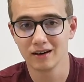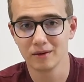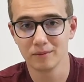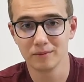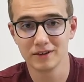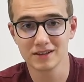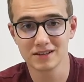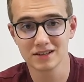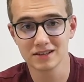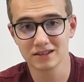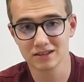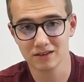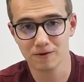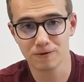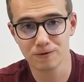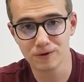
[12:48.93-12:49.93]
This is
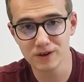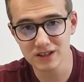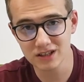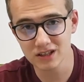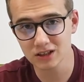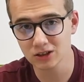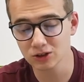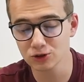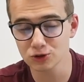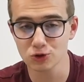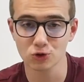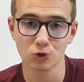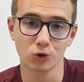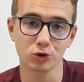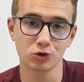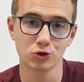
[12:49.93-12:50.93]
physical
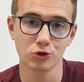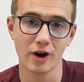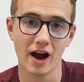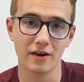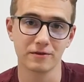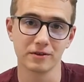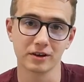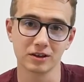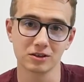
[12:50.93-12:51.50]
store traffic.